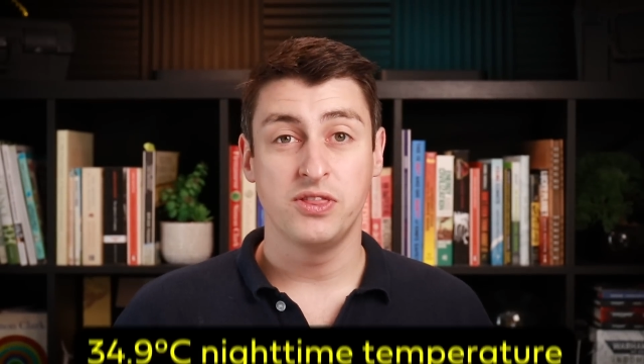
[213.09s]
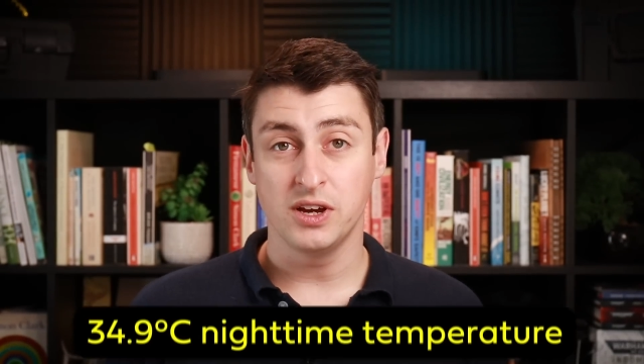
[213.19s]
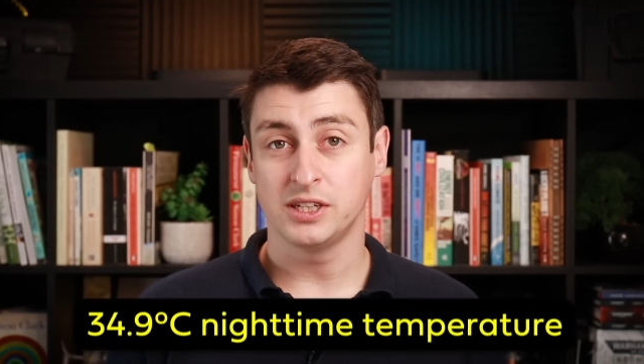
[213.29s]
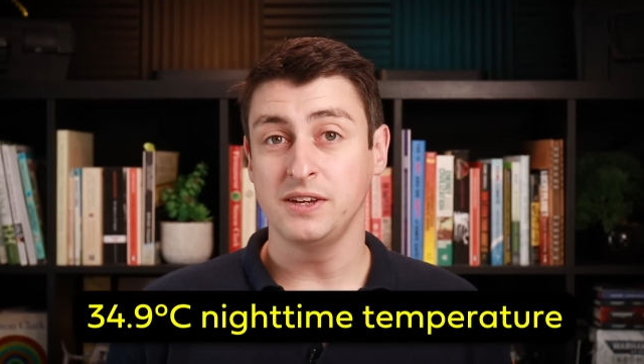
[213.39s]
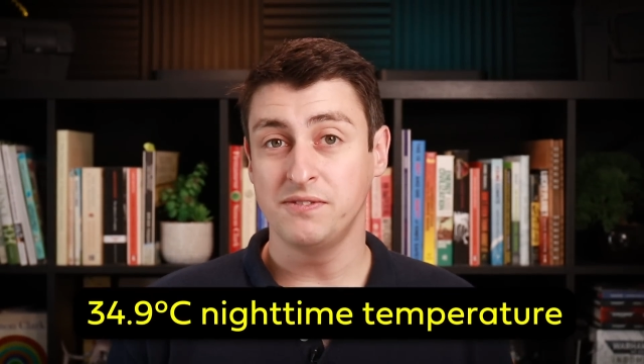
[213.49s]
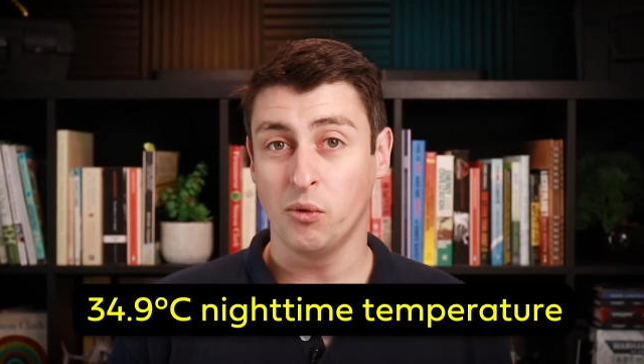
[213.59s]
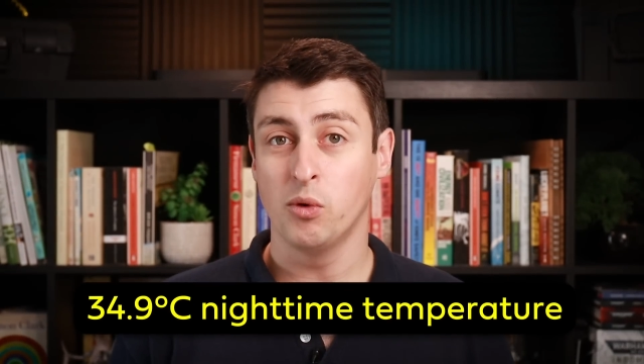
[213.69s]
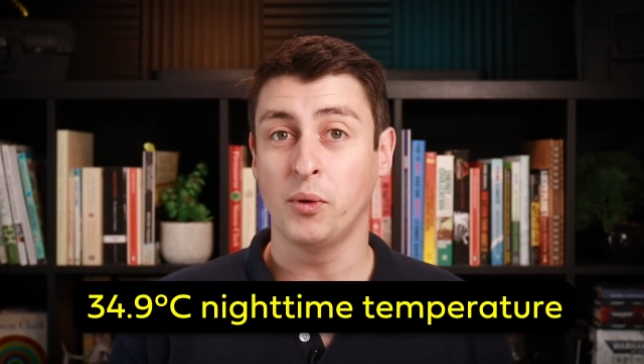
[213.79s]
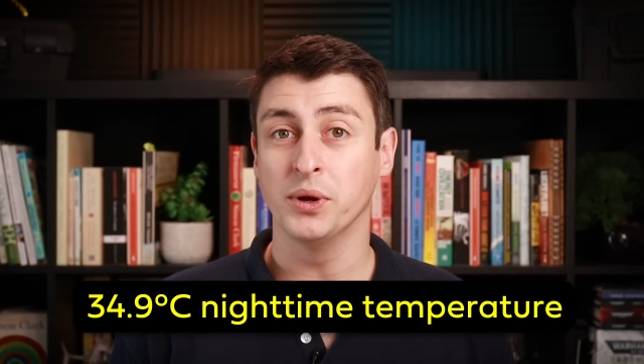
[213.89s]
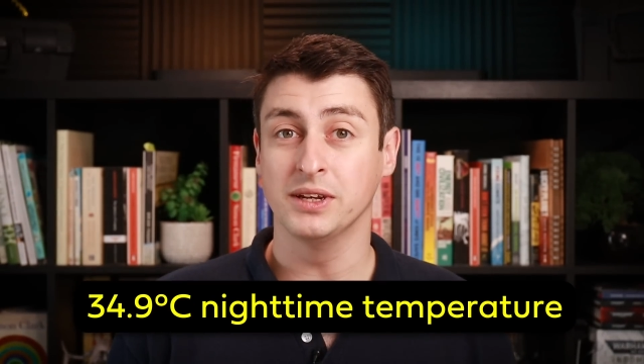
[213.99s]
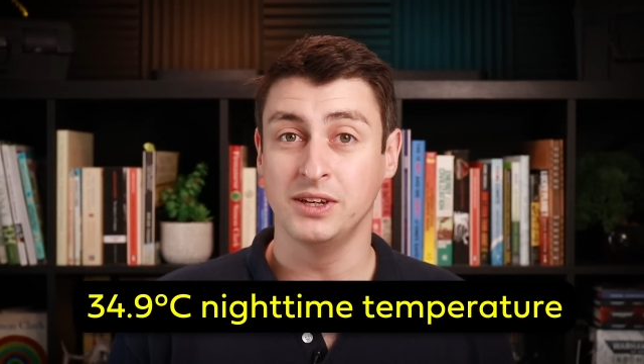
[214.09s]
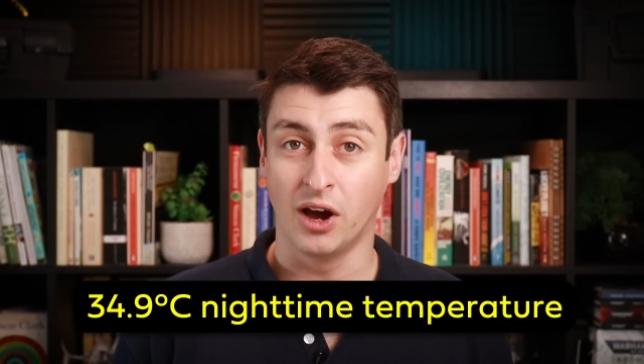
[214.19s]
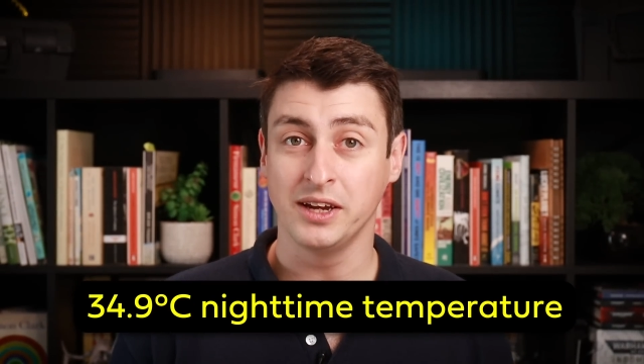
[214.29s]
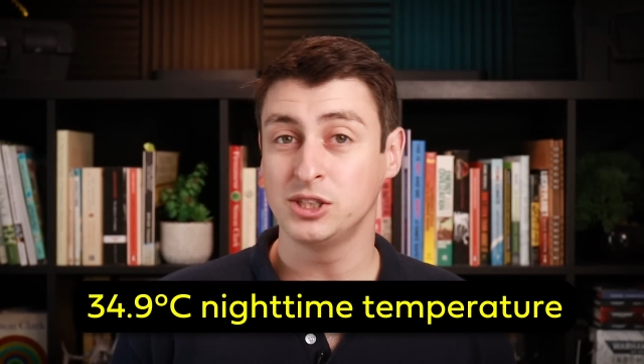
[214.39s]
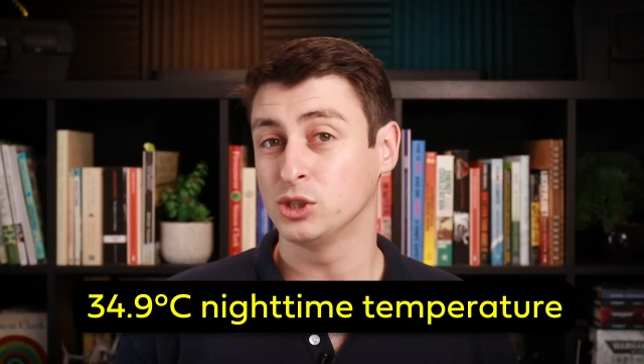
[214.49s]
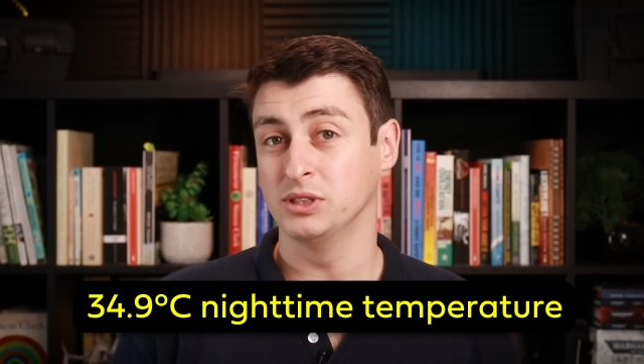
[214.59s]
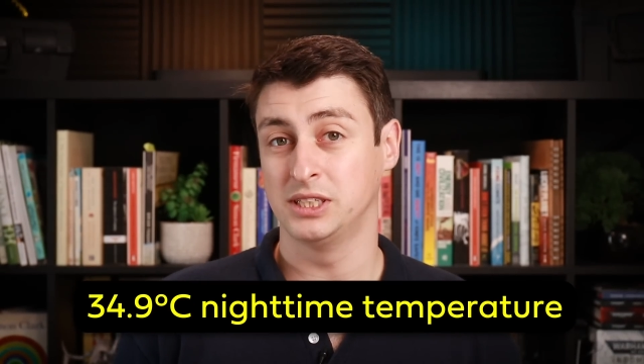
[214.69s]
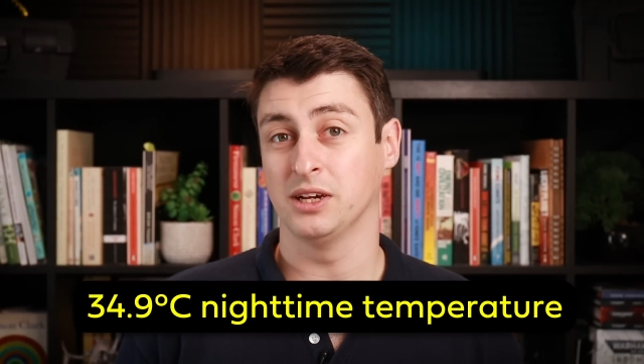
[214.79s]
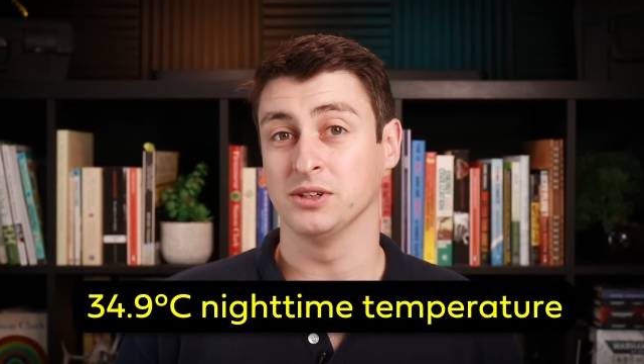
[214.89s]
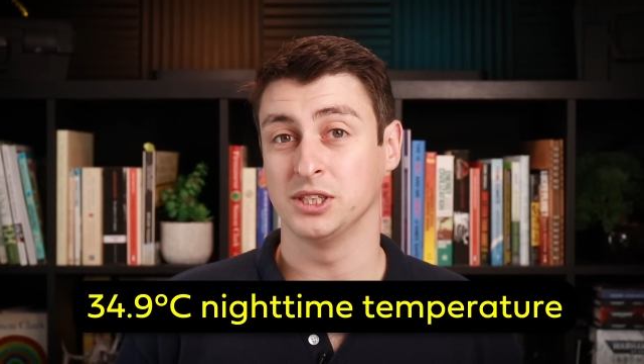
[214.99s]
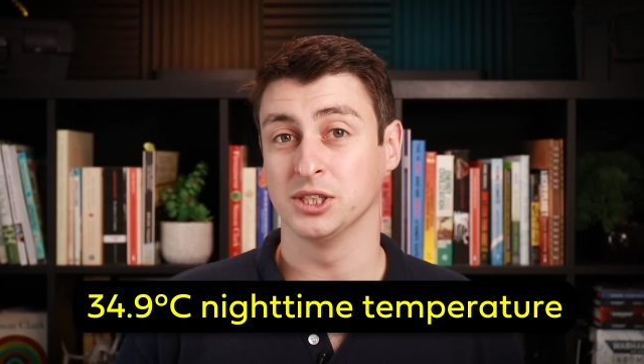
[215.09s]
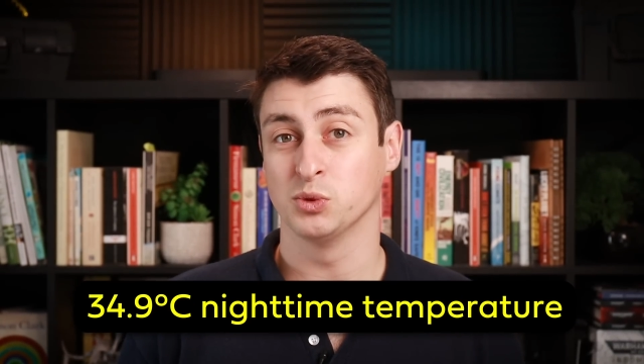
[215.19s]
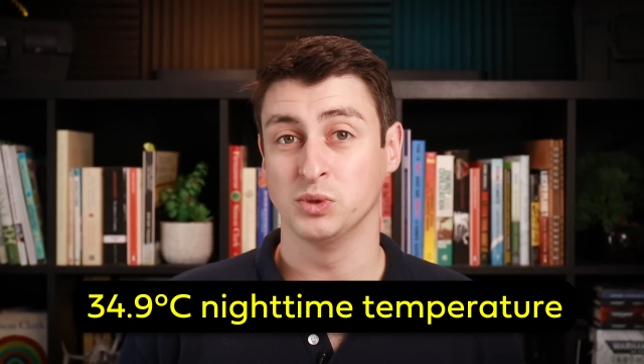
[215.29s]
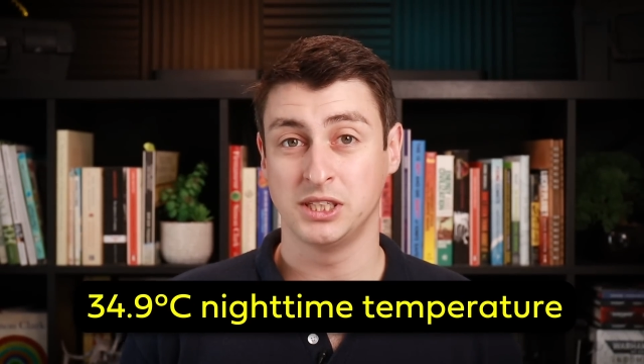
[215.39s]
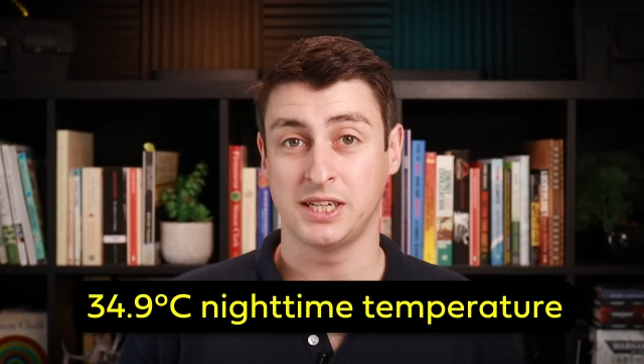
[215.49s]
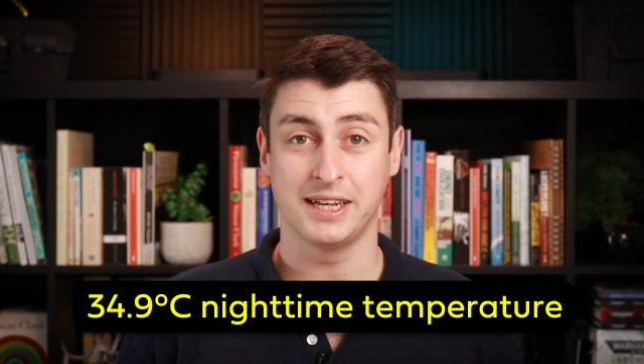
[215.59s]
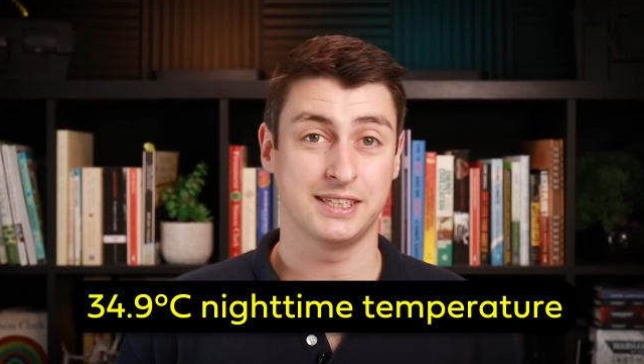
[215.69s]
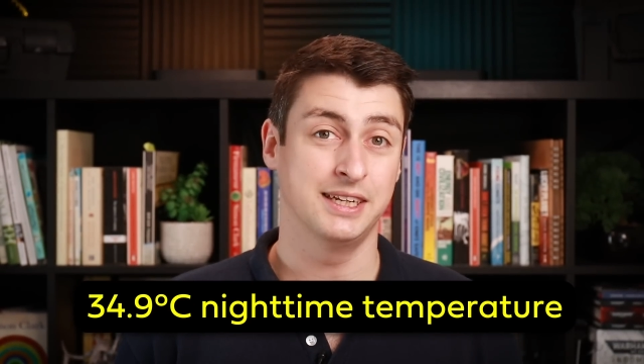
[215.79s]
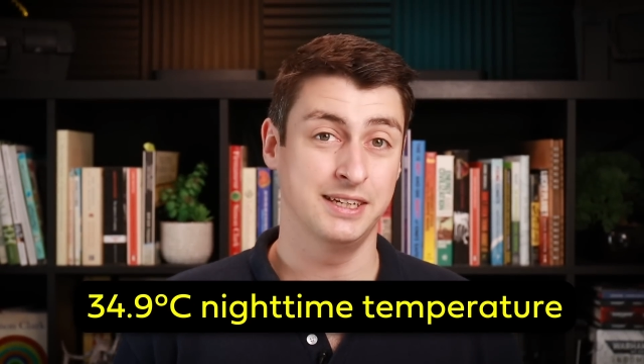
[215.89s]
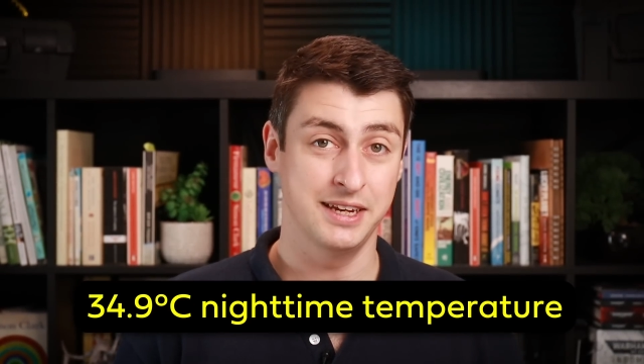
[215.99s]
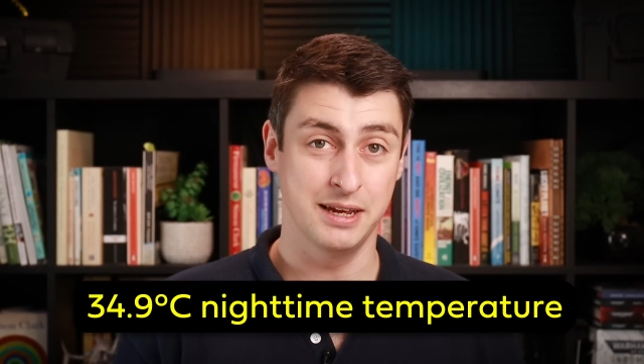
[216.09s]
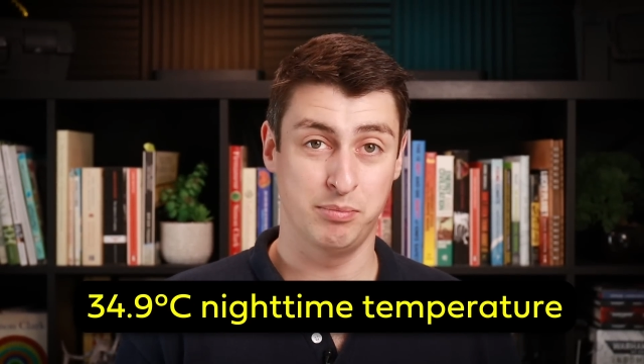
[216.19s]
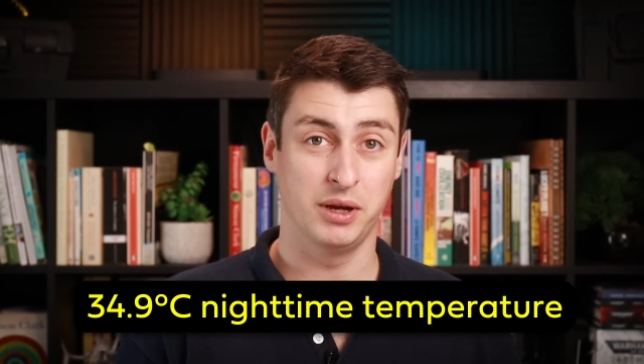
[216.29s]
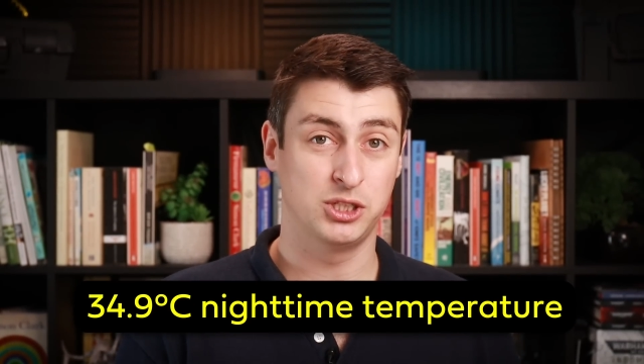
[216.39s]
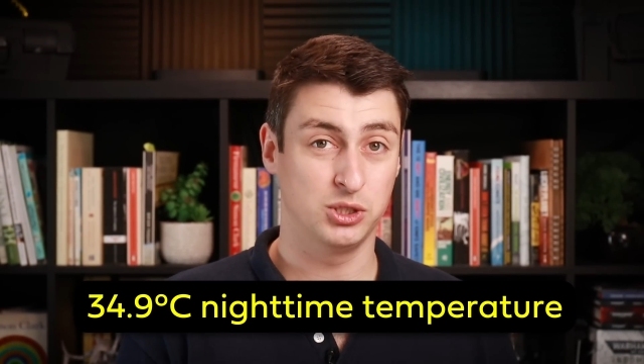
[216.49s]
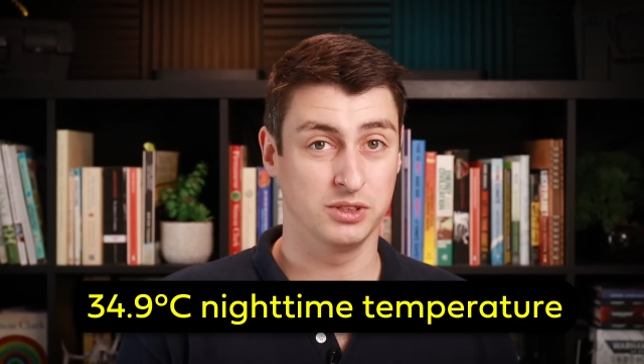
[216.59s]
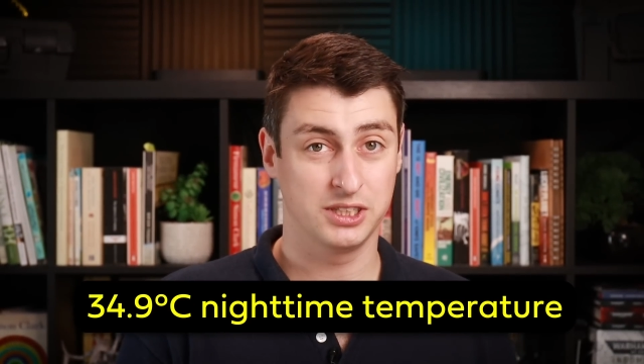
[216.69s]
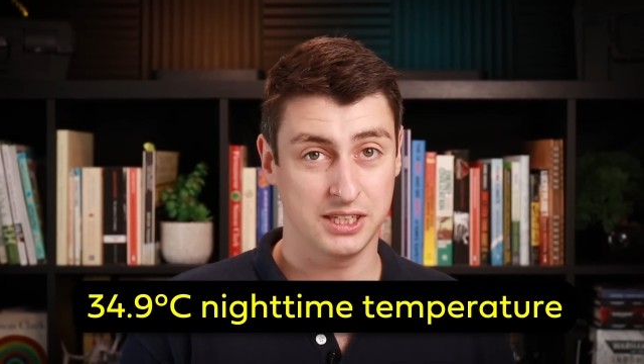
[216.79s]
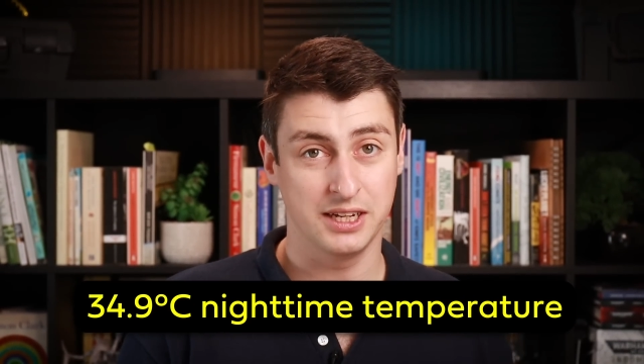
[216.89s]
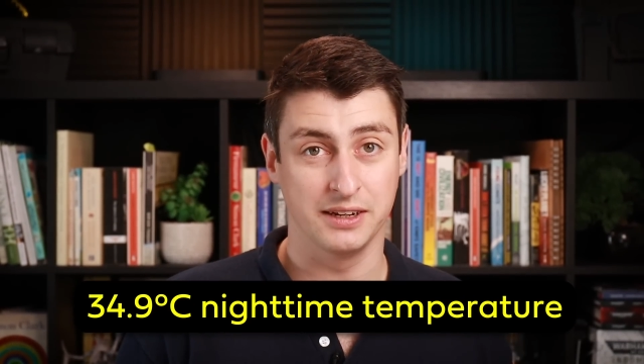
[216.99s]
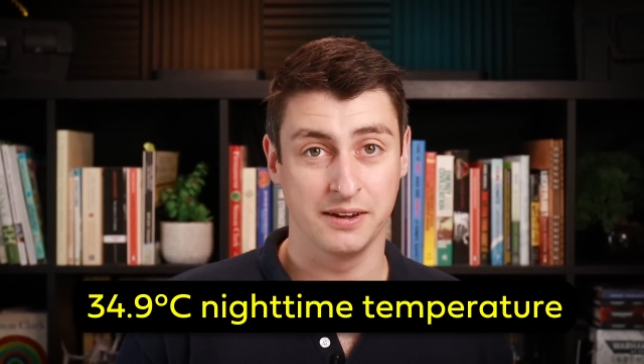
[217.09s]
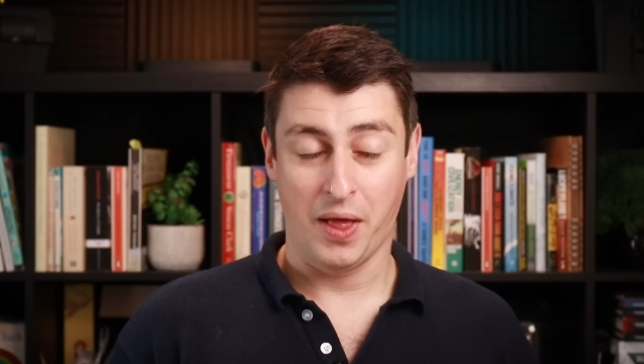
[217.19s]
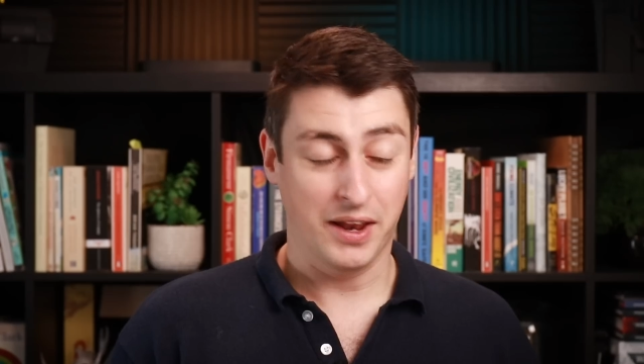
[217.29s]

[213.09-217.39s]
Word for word: 34.9 degrees Celsius was set in nearby Chongqing.